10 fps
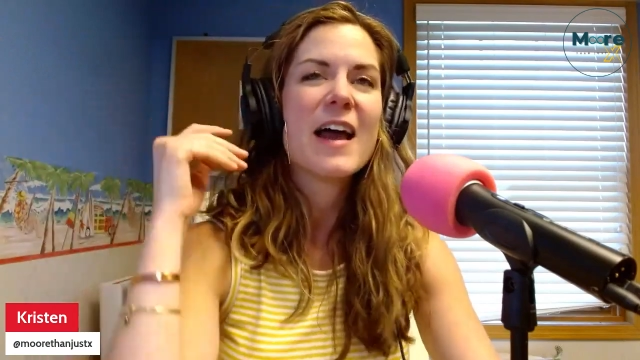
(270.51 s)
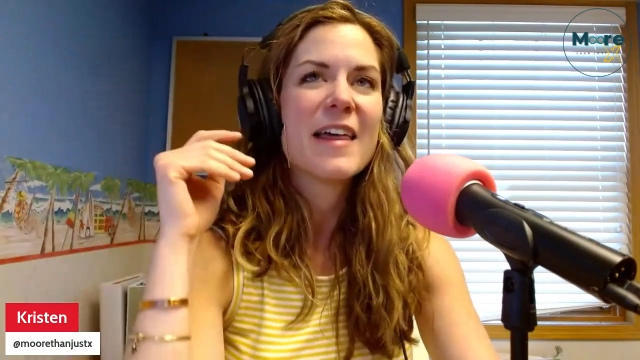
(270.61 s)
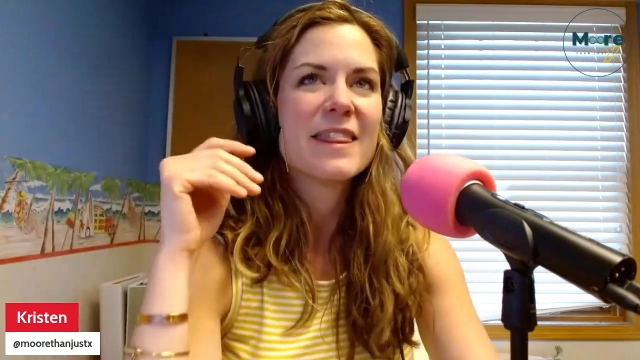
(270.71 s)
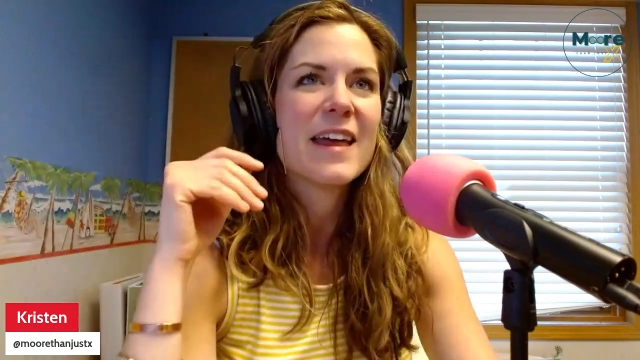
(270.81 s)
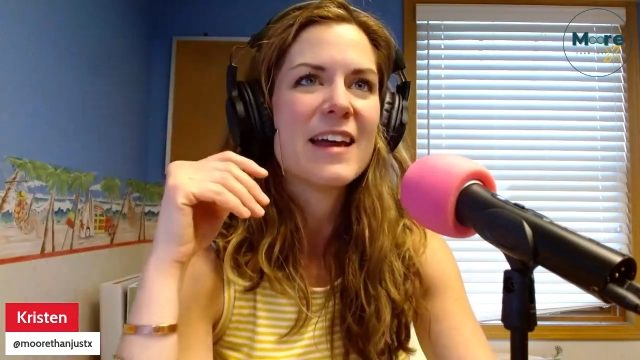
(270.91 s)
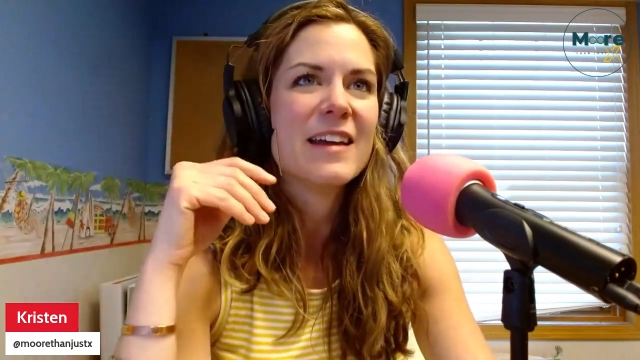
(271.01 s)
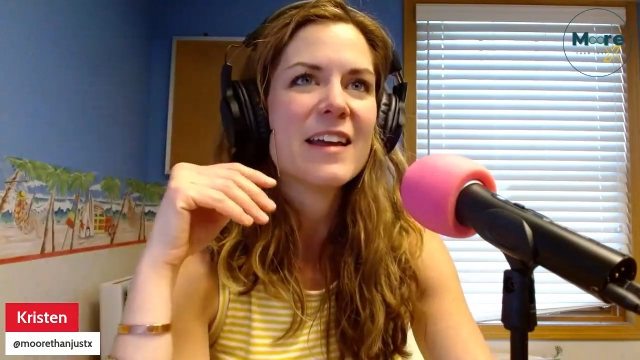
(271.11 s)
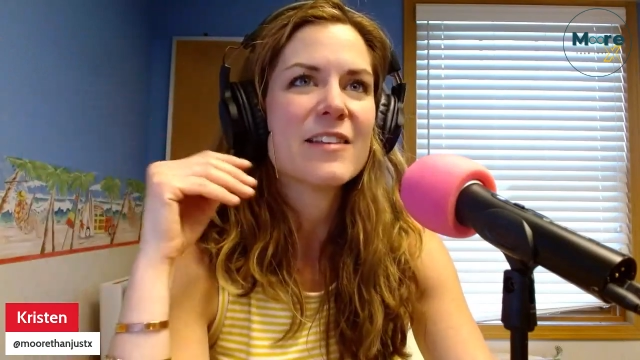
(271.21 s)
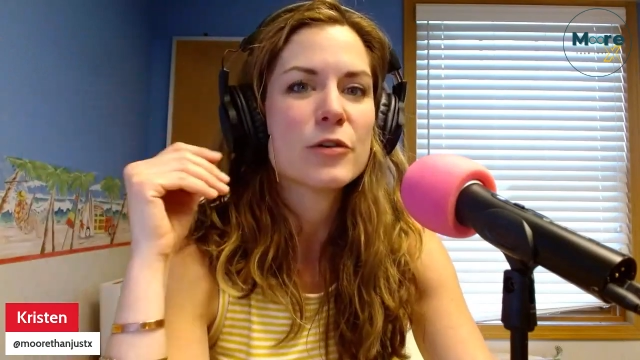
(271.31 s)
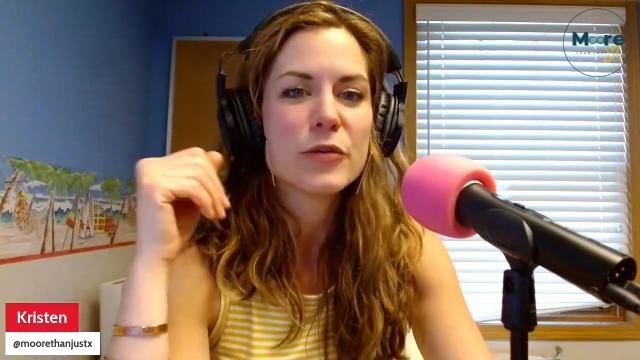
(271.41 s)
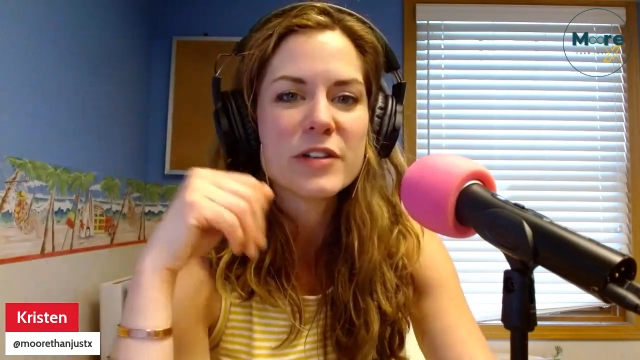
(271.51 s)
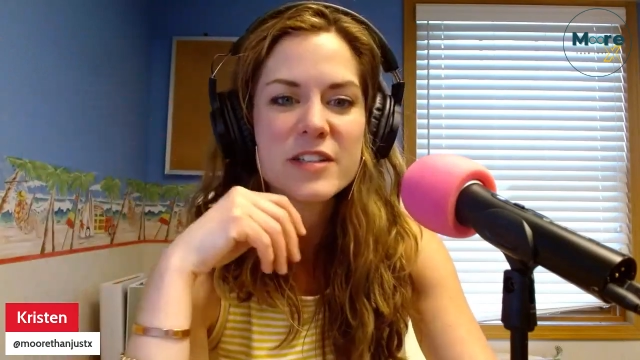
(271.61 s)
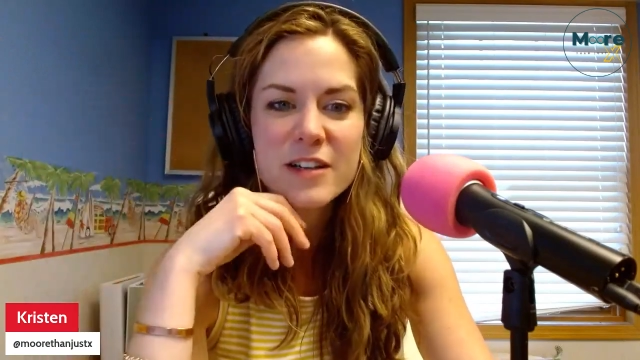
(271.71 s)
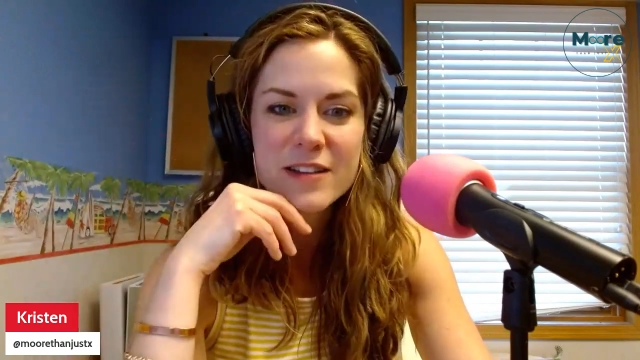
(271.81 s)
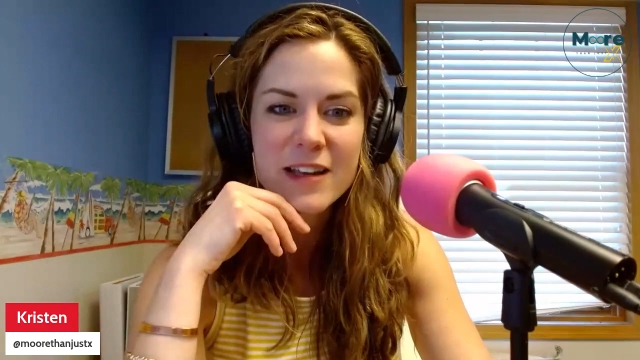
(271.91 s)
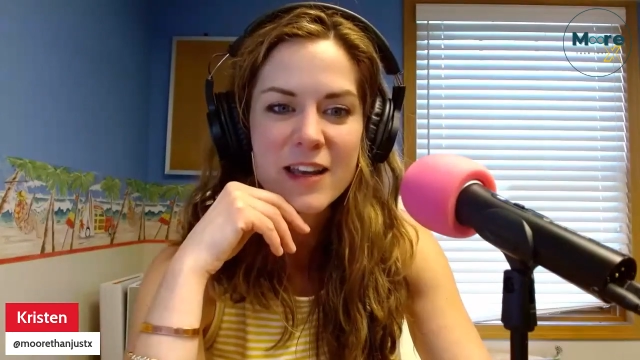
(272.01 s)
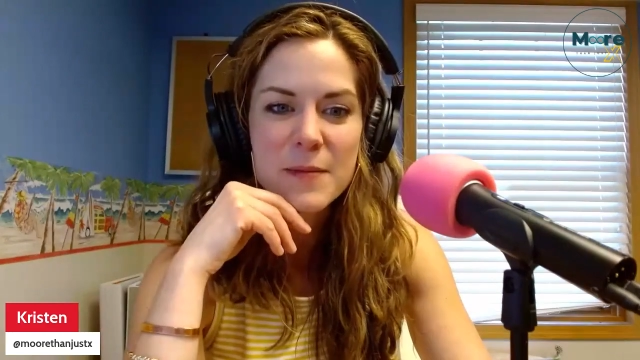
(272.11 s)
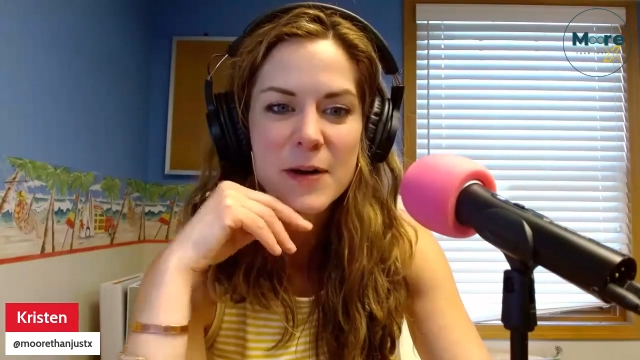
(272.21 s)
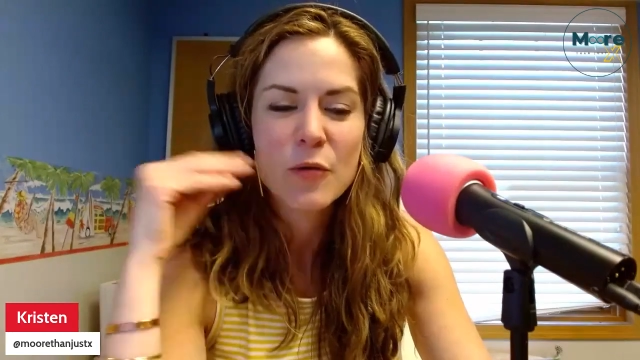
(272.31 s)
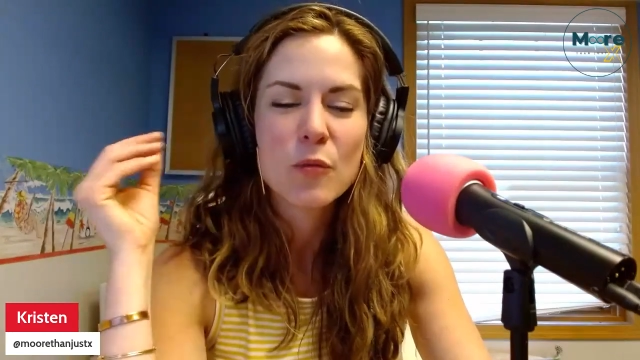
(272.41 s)
And then they're going to start thinking
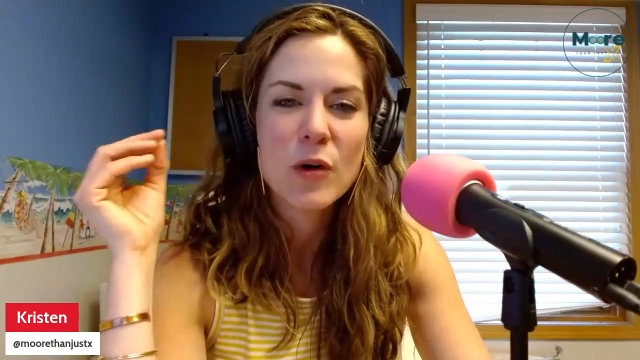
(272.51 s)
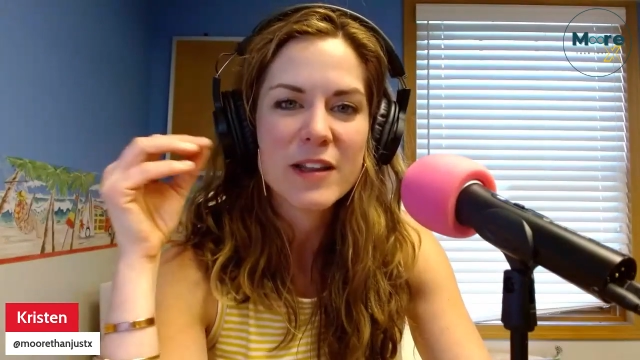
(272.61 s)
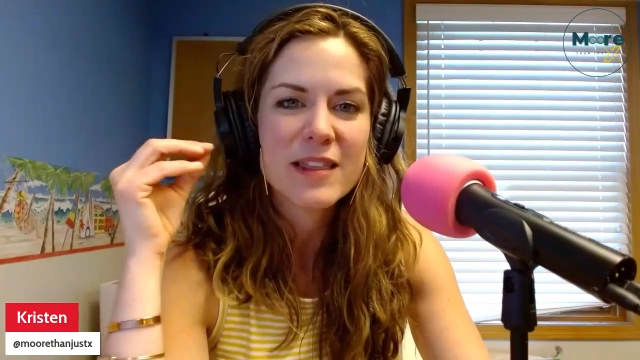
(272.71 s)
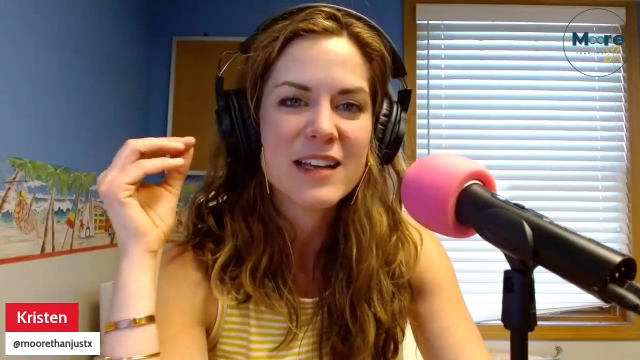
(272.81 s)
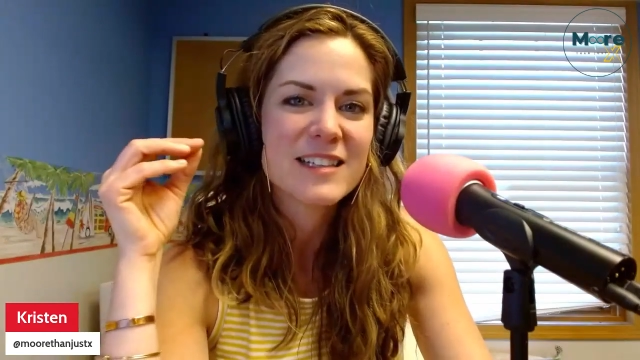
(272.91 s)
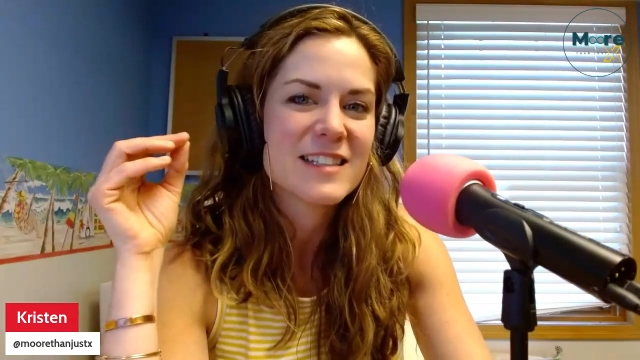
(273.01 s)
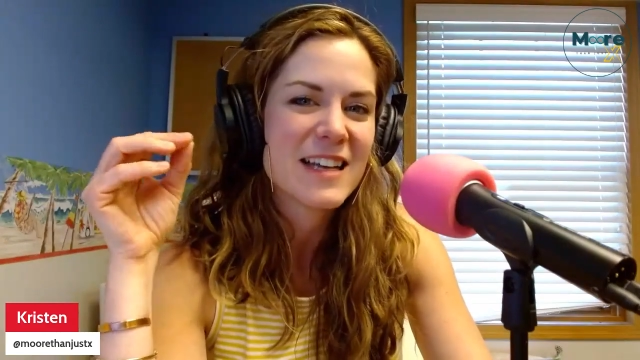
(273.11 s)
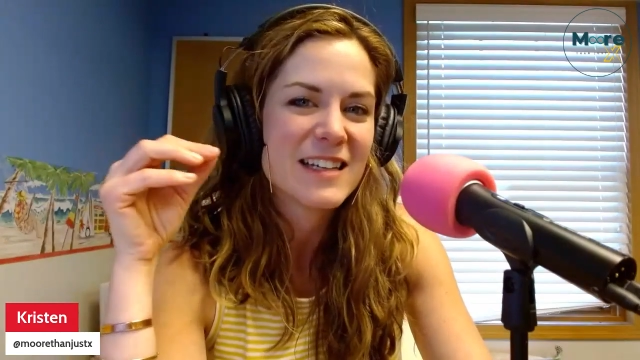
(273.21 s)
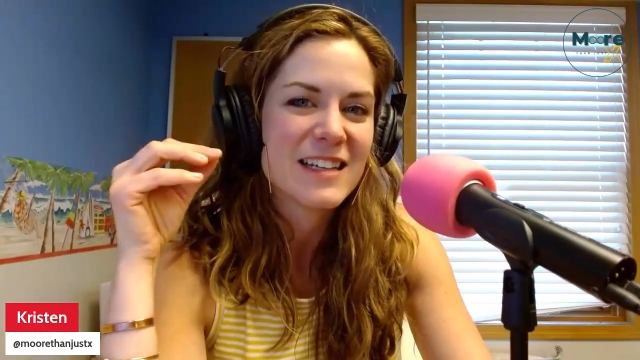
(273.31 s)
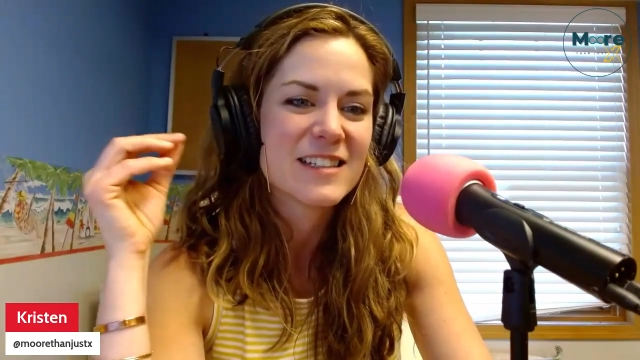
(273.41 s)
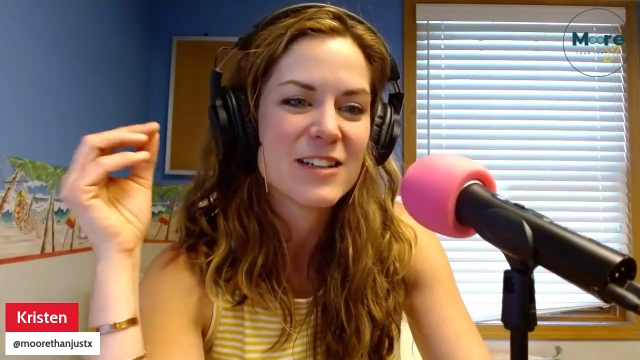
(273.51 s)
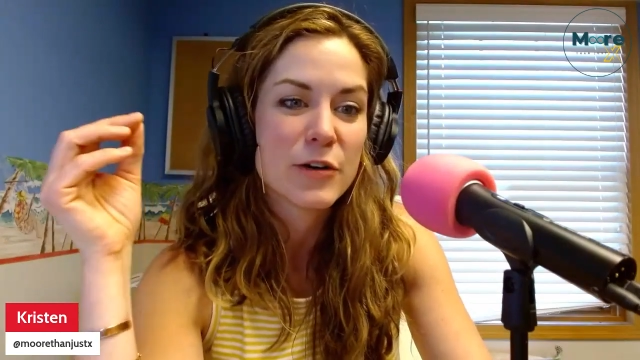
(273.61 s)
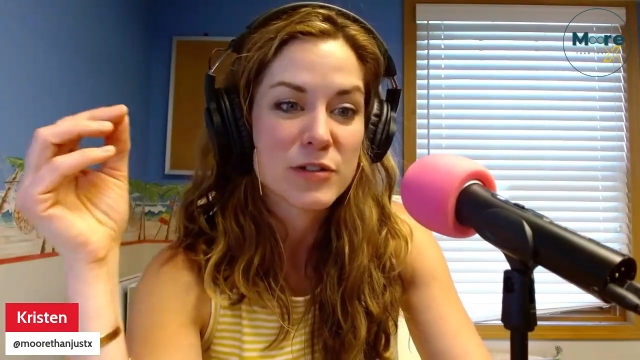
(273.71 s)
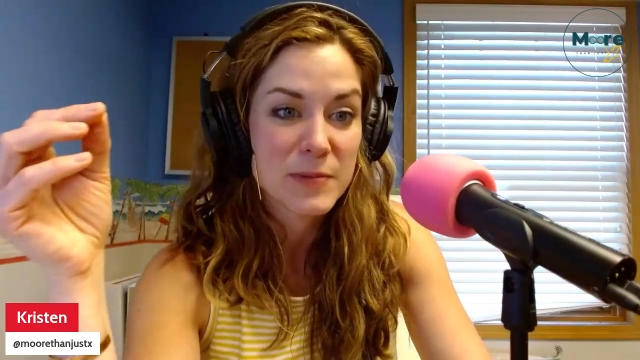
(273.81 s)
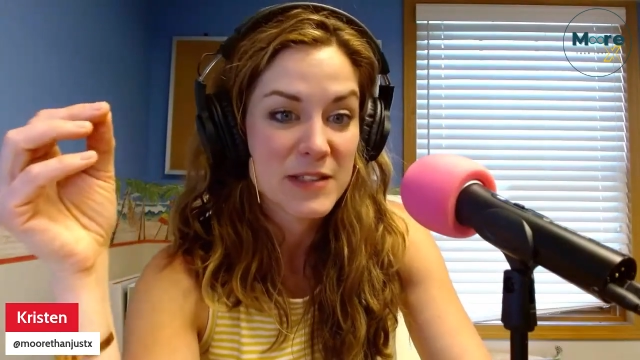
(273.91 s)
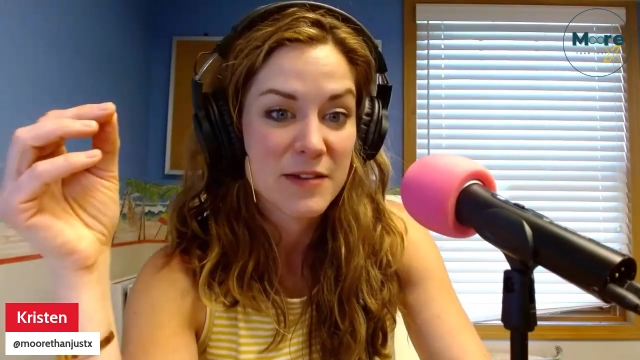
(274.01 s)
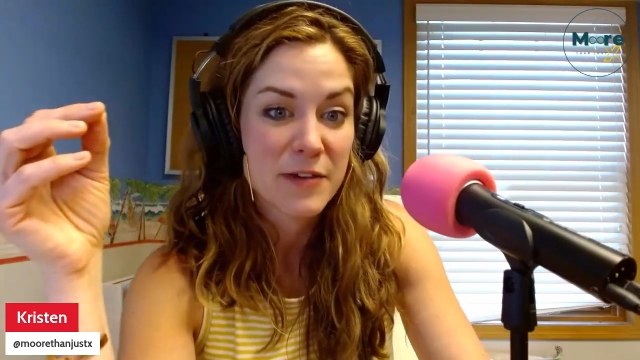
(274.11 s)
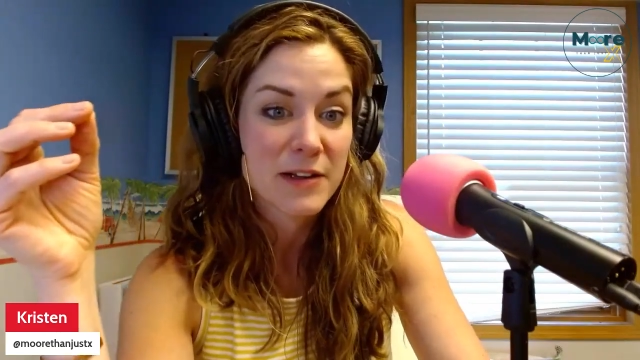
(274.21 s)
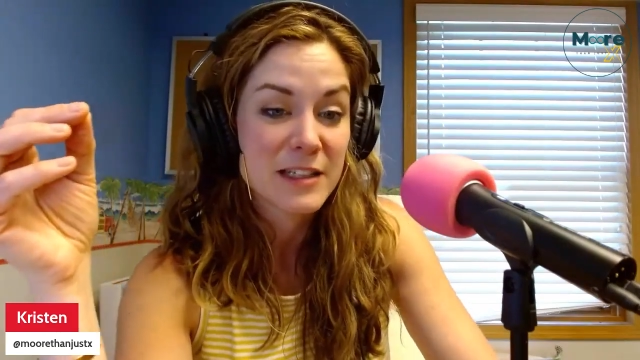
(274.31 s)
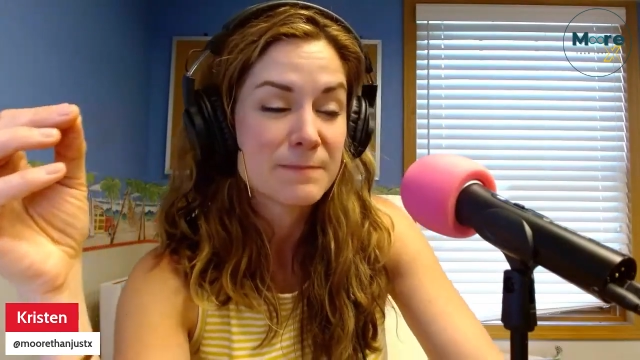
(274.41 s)
about what things they need to know
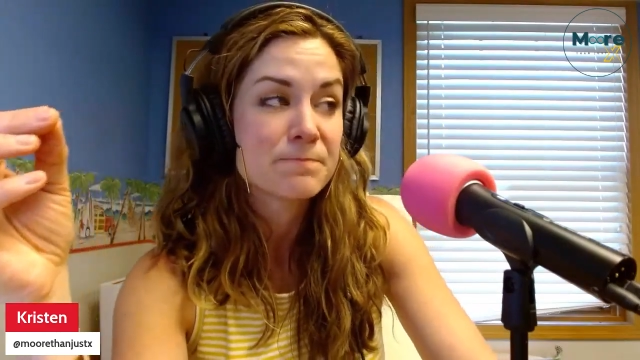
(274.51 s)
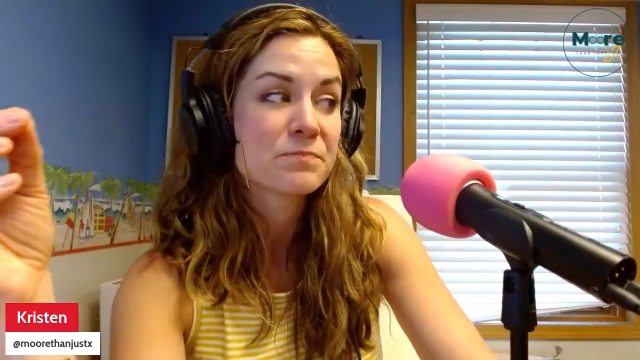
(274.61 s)
specifically.